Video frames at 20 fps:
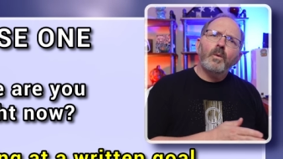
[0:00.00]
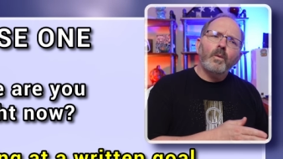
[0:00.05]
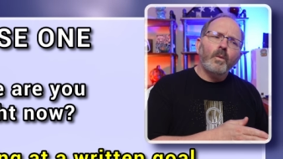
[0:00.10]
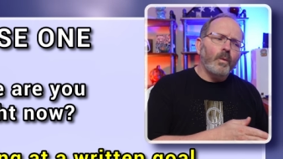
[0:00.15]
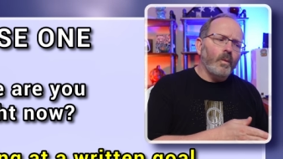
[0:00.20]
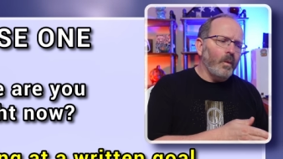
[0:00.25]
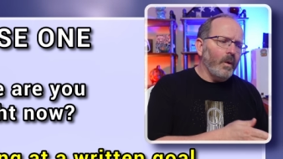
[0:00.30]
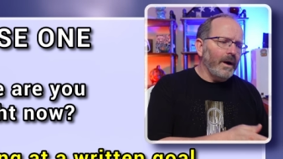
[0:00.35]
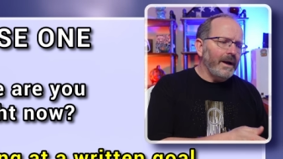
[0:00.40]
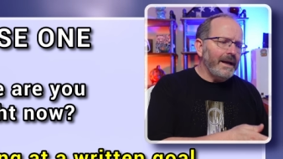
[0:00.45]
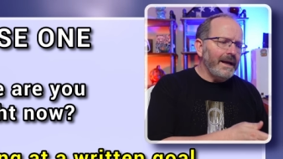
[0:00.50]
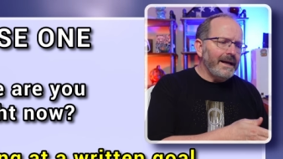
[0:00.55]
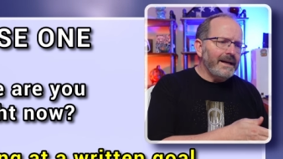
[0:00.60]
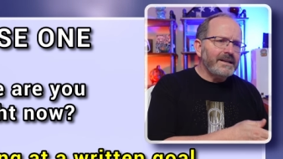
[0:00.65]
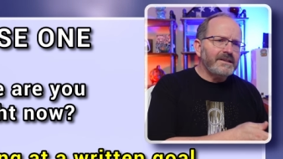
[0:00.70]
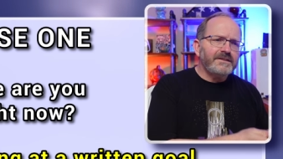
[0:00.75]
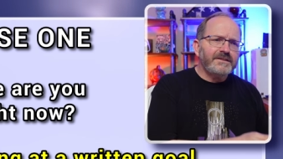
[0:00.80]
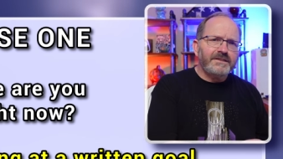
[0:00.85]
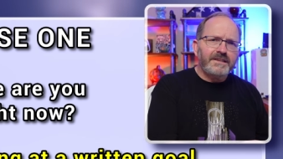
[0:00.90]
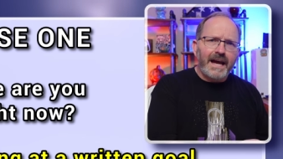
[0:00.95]
what
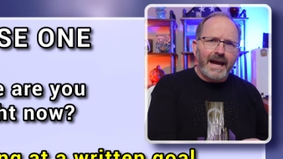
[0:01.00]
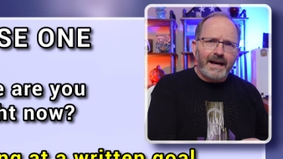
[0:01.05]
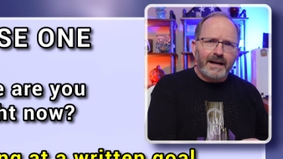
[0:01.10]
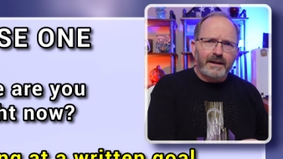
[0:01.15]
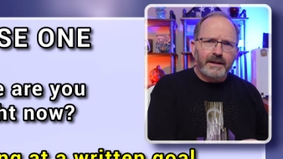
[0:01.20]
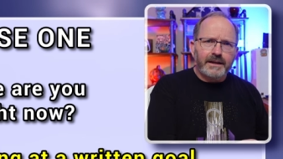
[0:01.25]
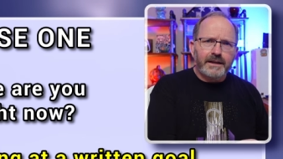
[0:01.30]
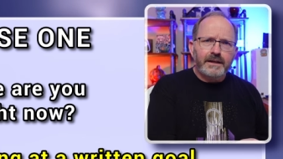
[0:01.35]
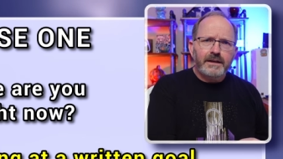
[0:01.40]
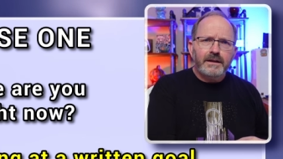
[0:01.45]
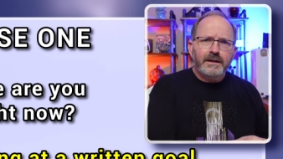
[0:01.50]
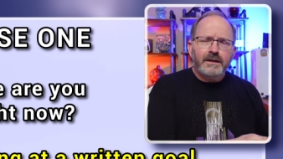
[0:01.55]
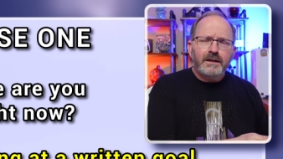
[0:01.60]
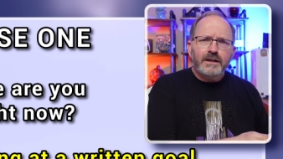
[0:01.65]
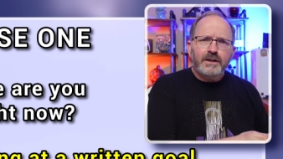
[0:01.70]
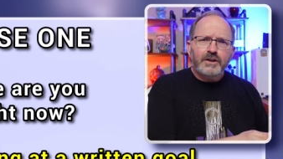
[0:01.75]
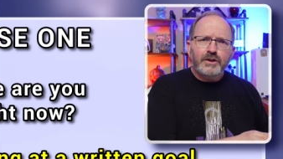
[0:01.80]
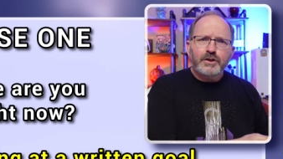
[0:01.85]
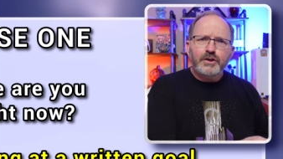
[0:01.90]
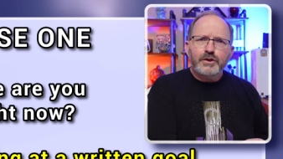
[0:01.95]
exactly
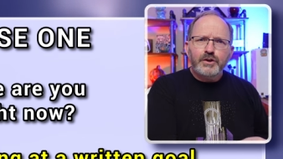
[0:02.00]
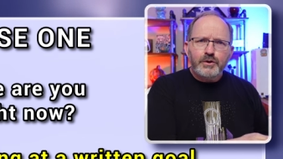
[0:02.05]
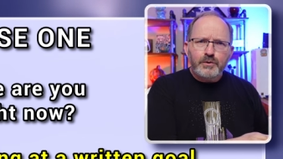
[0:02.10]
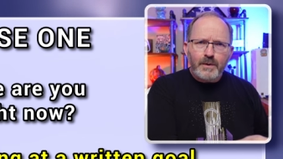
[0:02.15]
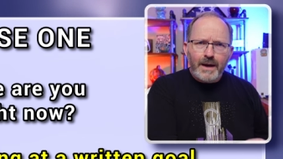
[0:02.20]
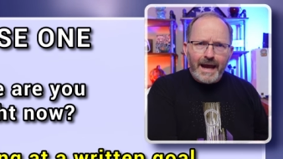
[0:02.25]
do you